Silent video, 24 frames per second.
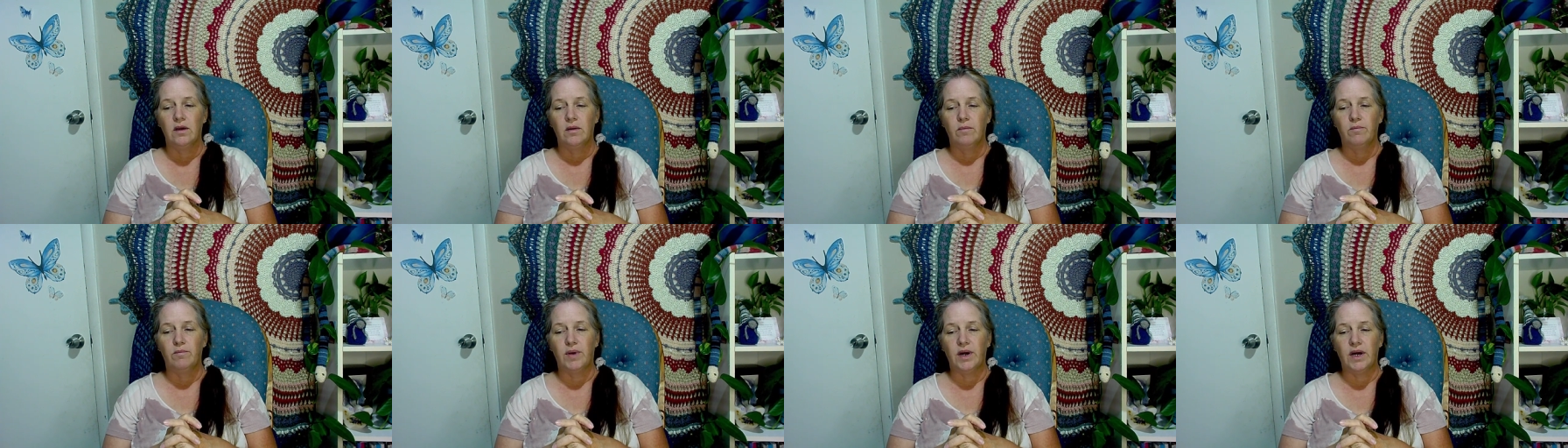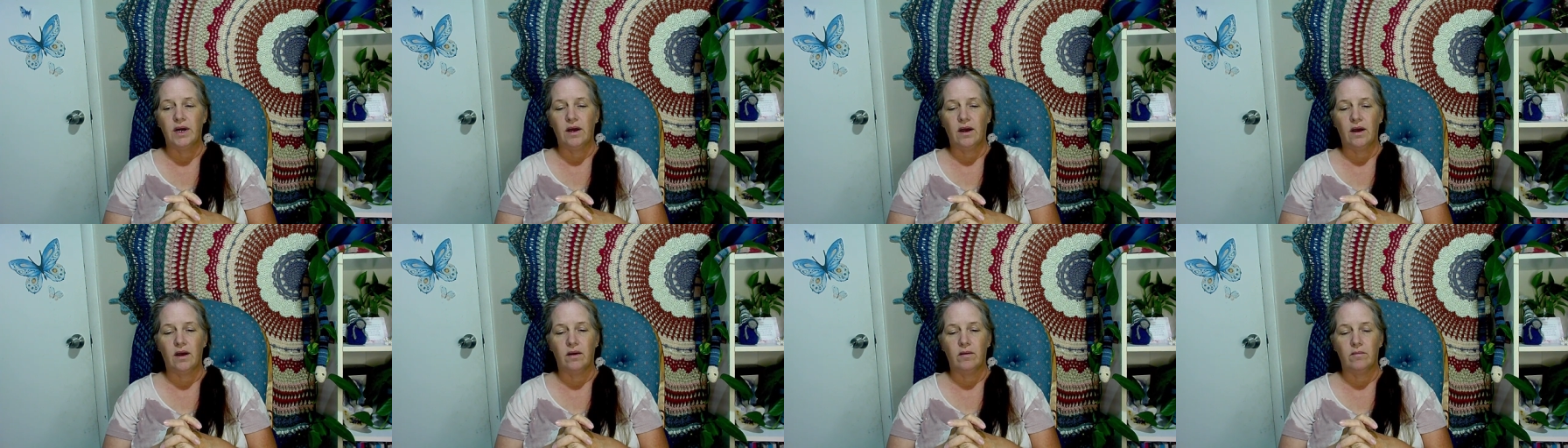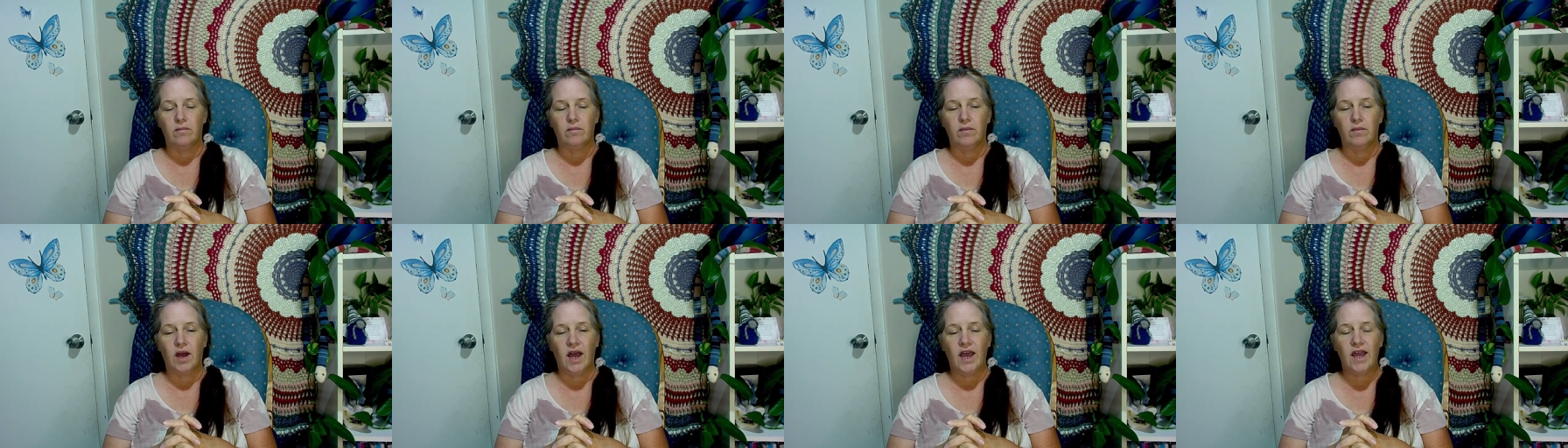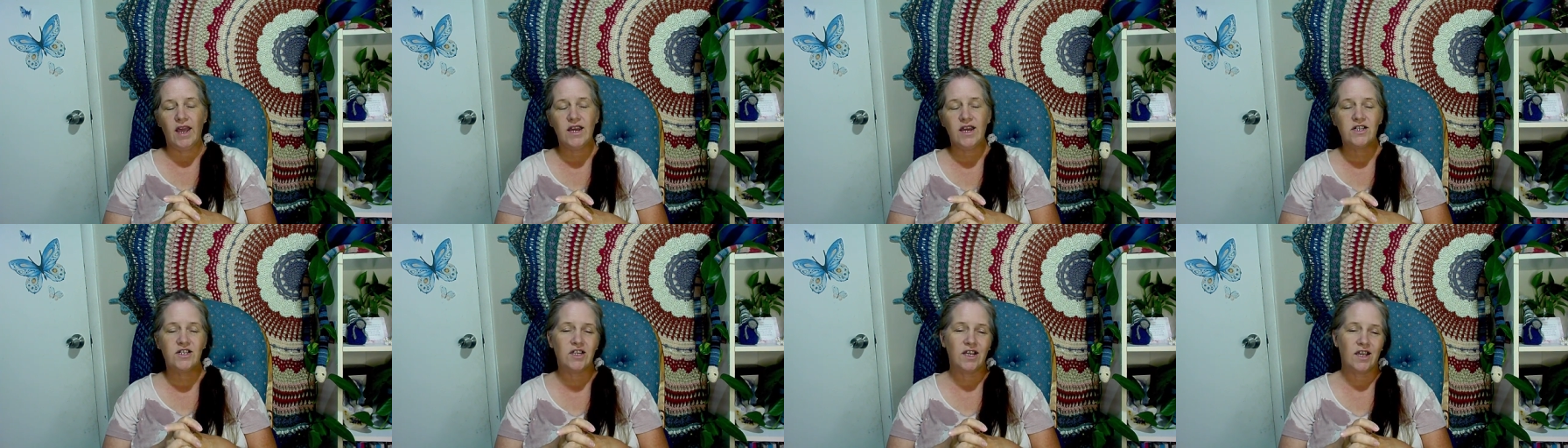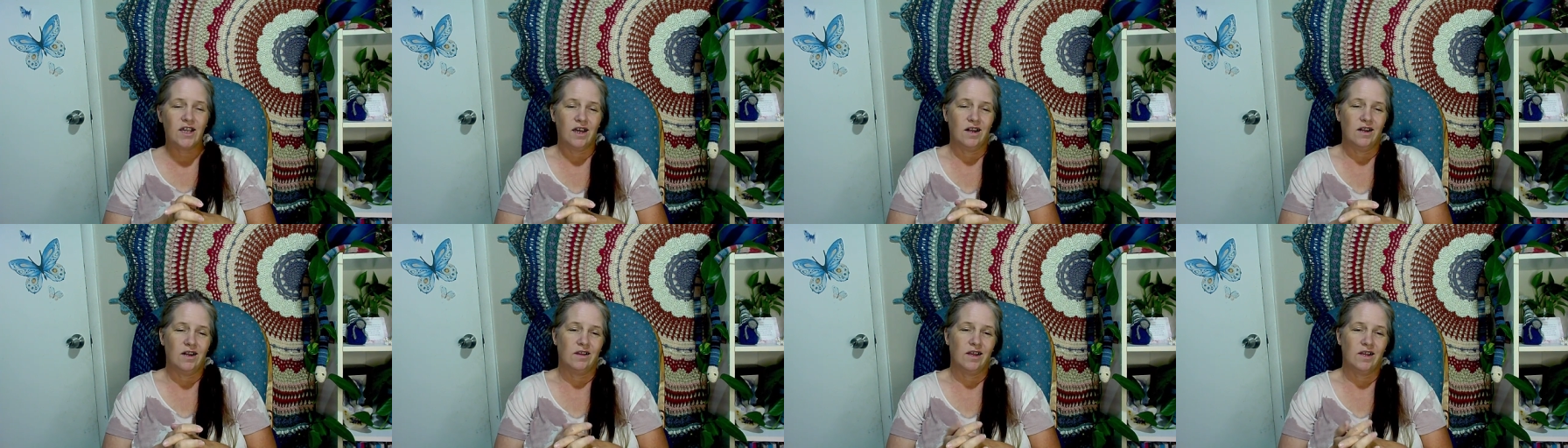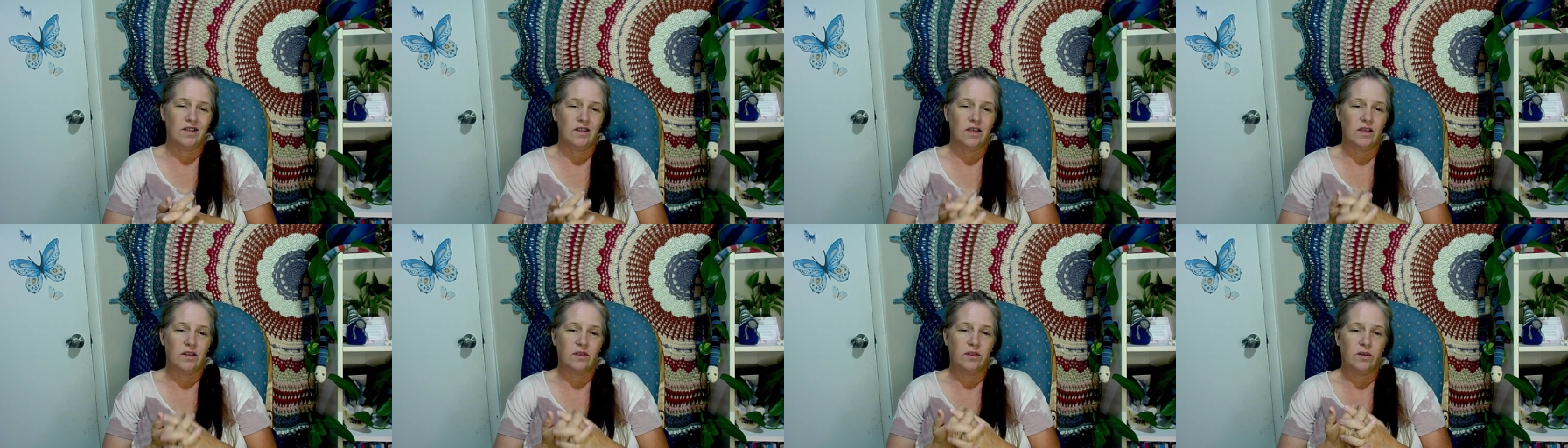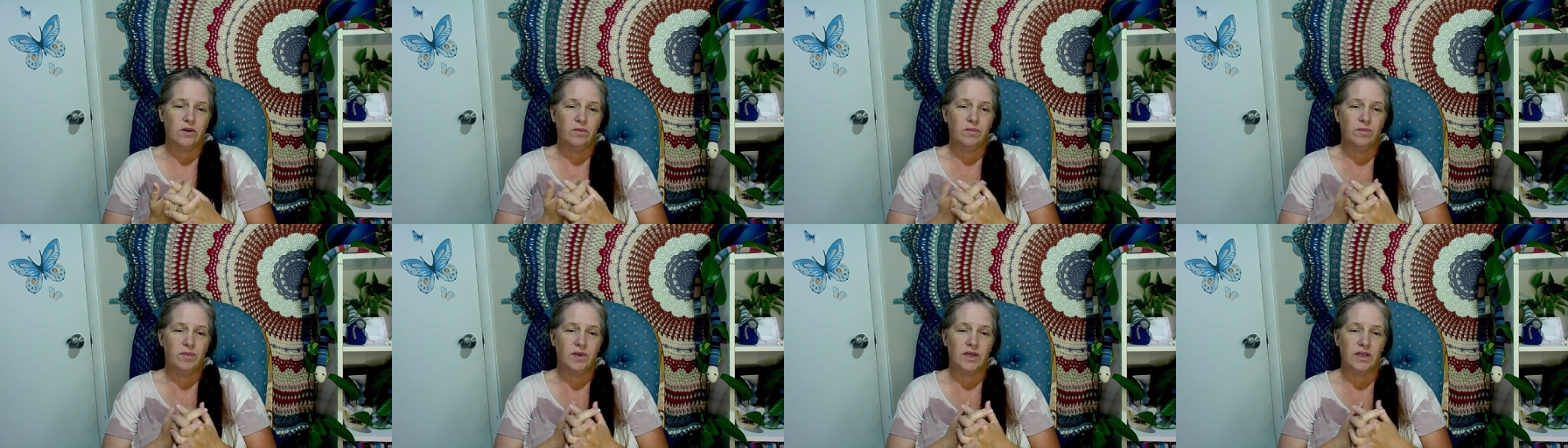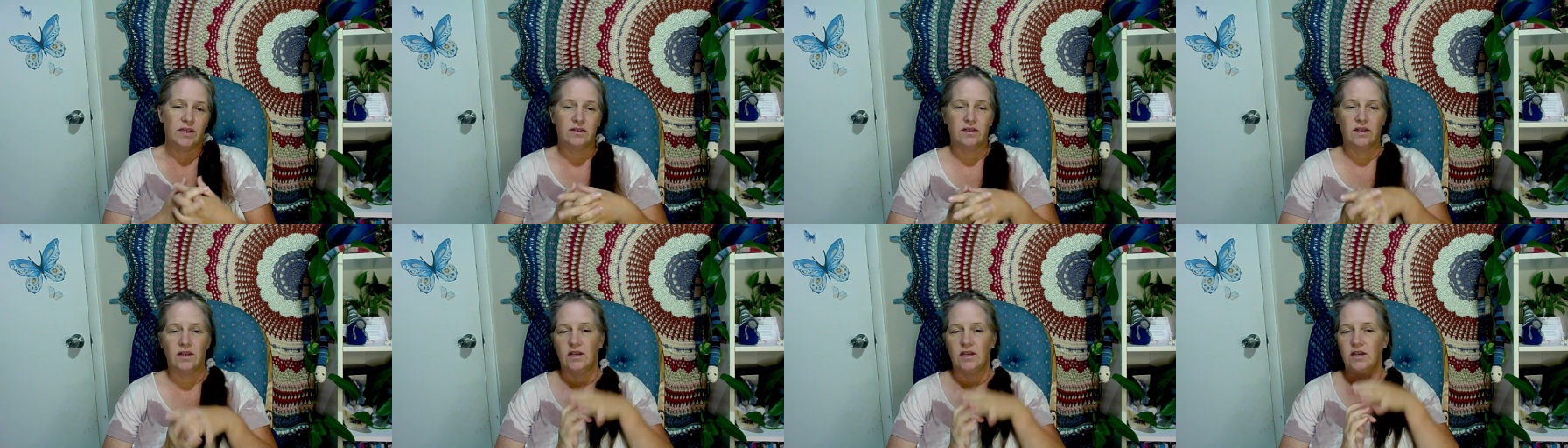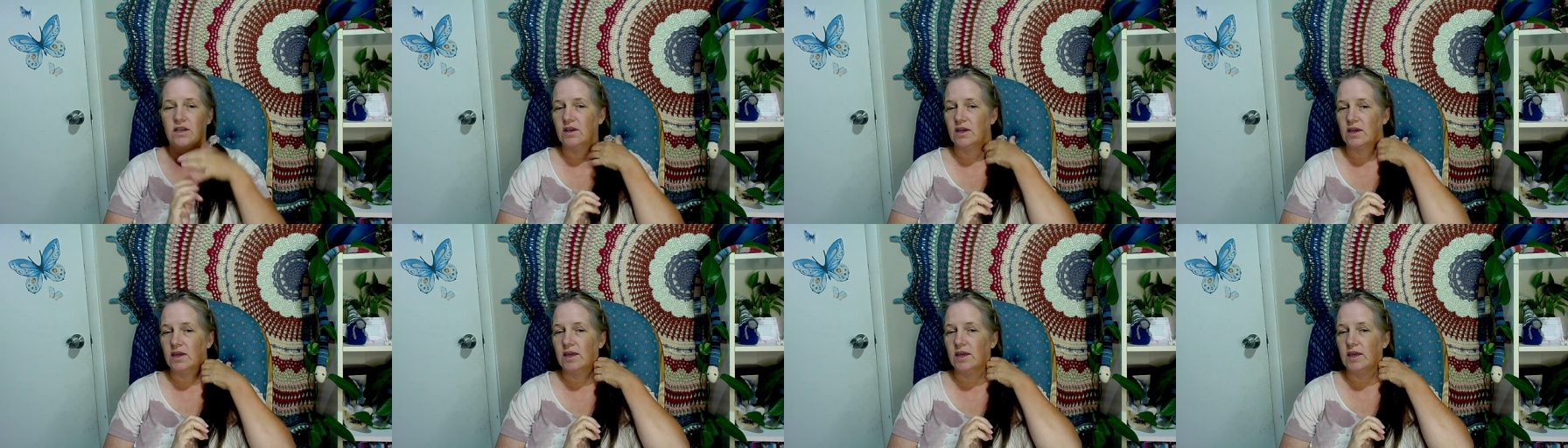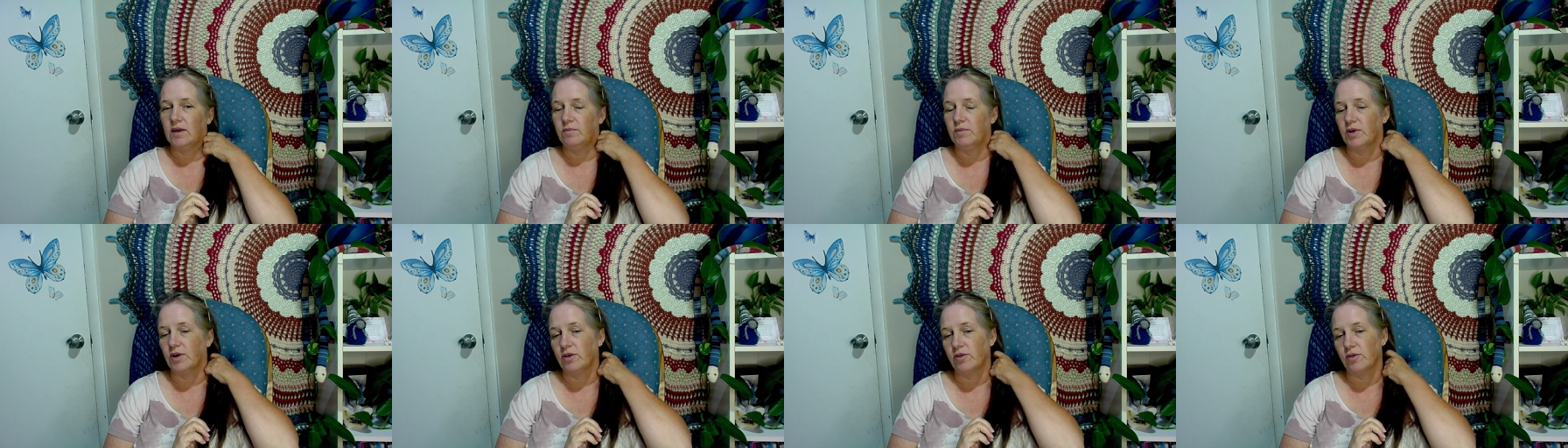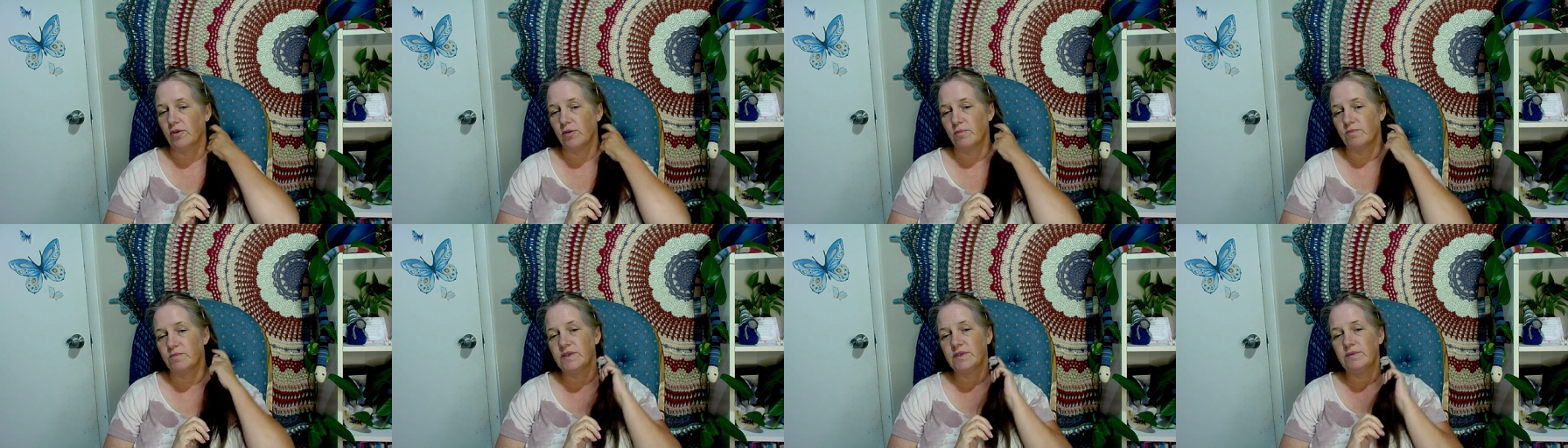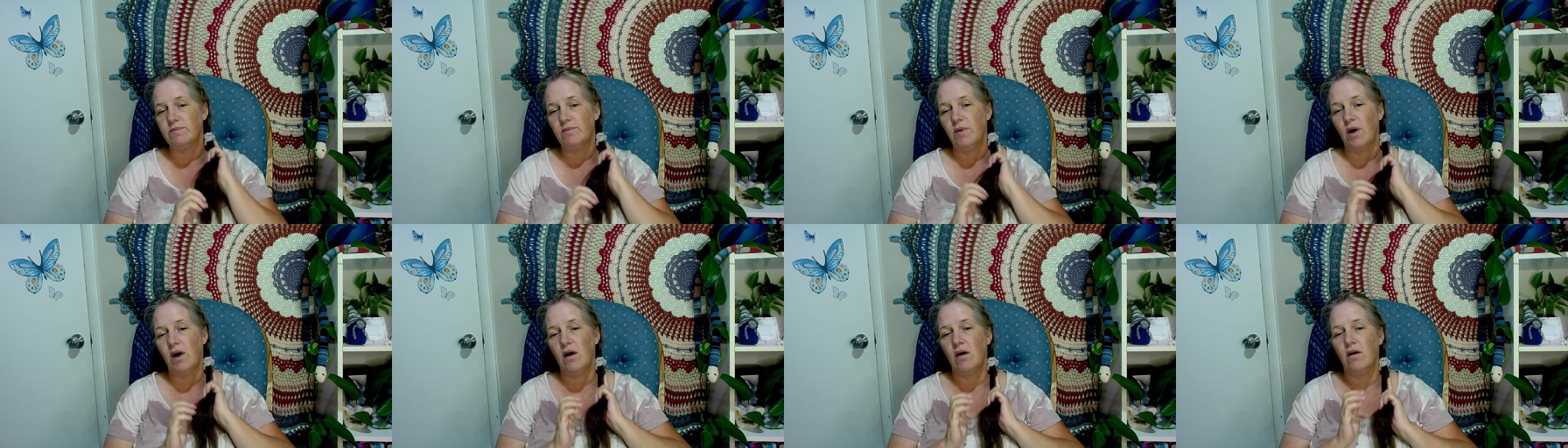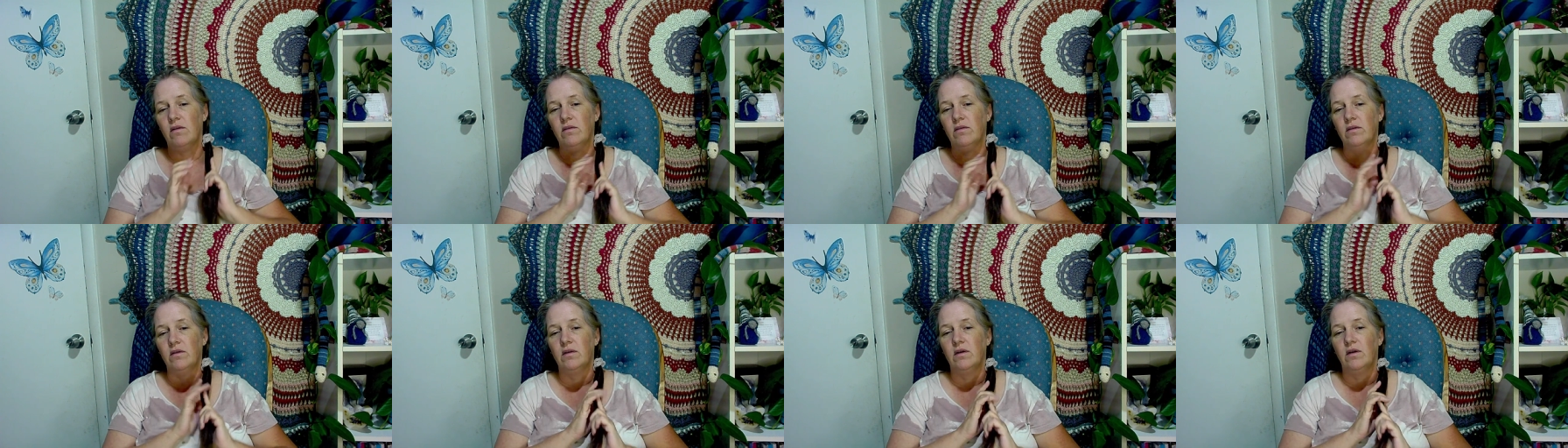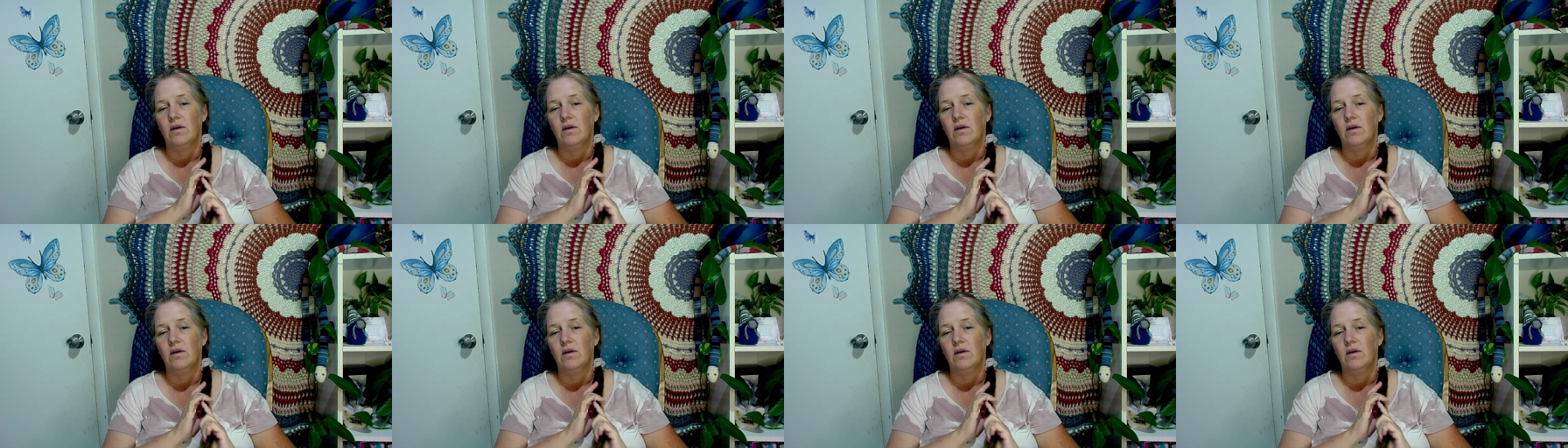But um, I actually kind of like that though because then you can keep your group small.